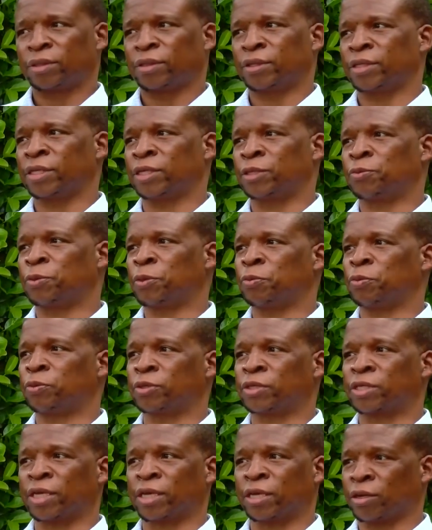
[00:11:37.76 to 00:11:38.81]
these people
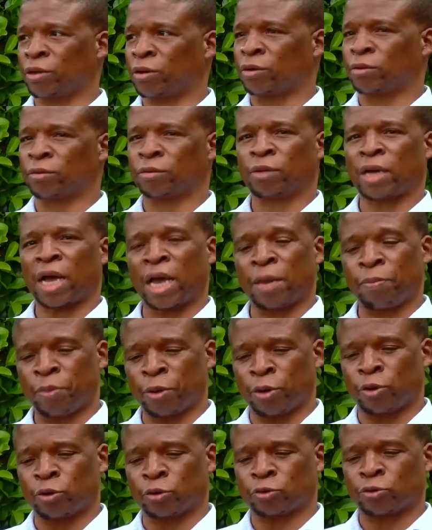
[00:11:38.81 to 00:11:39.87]
say, no, I
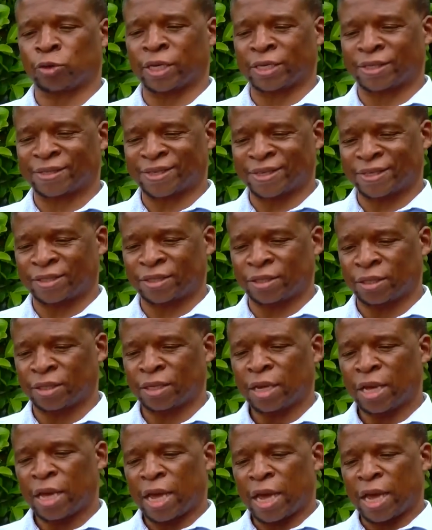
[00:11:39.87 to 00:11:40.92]
belong to a section
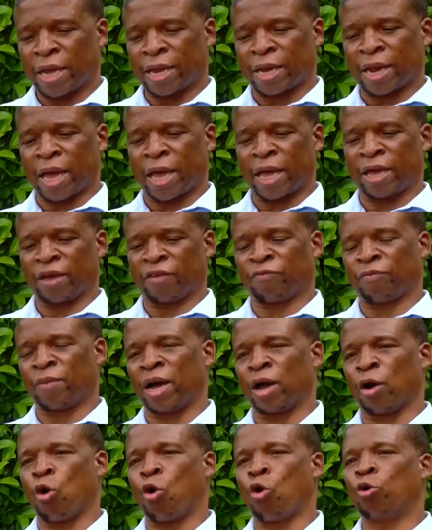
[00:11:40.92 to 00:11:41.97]
and I have
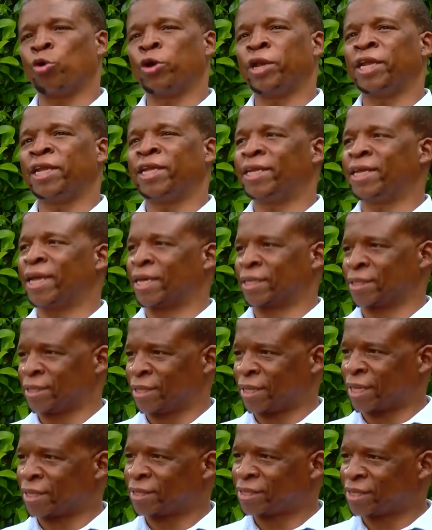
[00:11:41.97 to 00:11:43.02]
my own leaders in
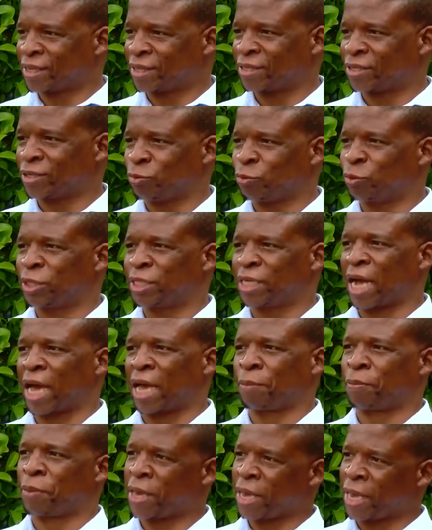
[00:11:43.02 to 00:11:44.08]
that section which
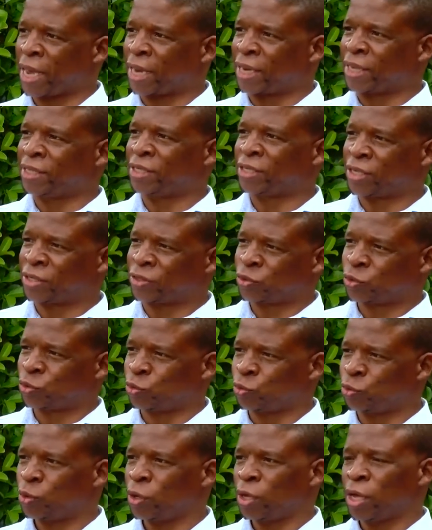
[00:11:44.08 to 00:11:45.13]
I pay allegiance
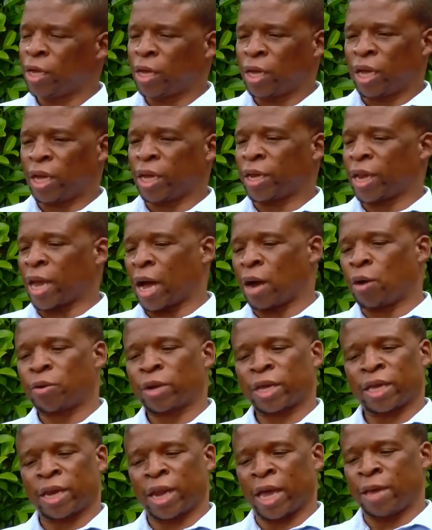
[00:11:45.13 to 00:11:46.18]
to. And how
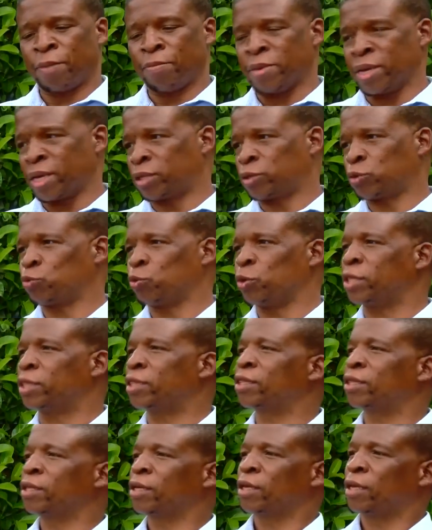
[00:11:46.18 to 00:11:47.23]
can I mix
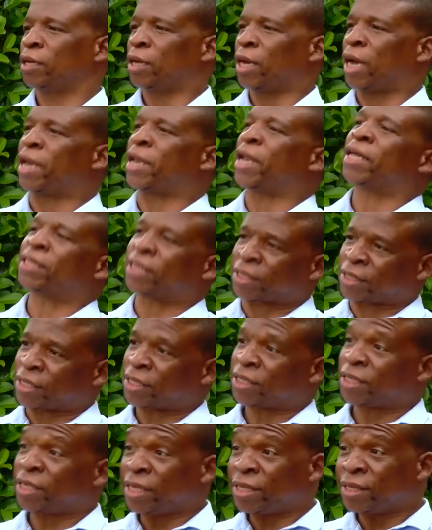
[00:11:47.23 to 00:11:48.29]
with another
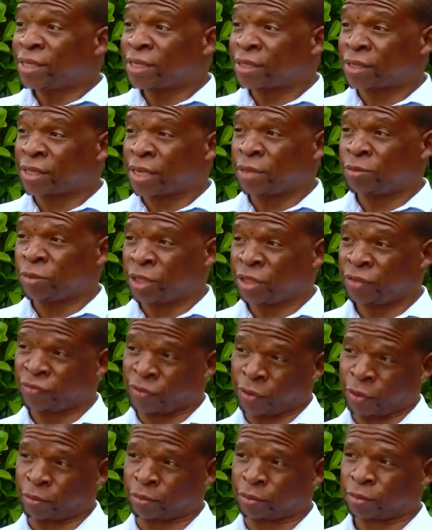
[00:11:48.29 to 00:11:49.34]
section in the same
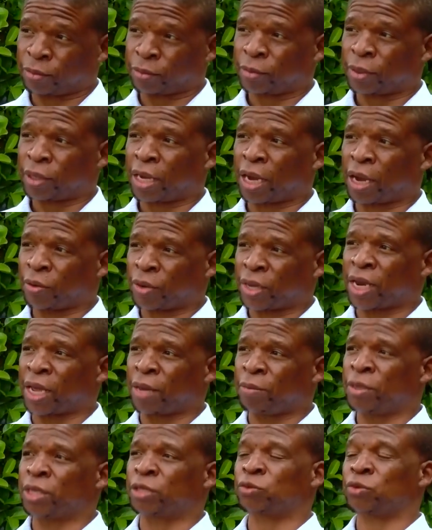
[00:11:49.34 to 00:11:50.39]
chiefdom? How can I
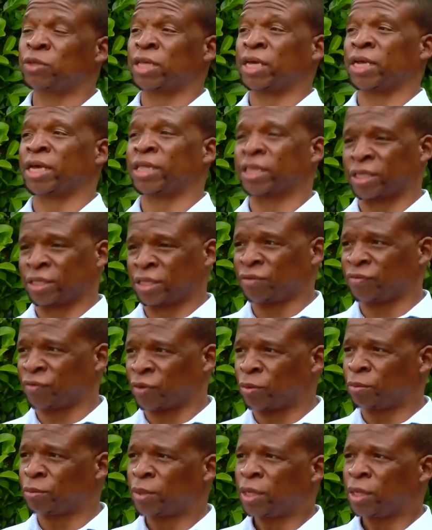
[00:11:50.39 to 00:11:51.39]
mix with another chiefdom?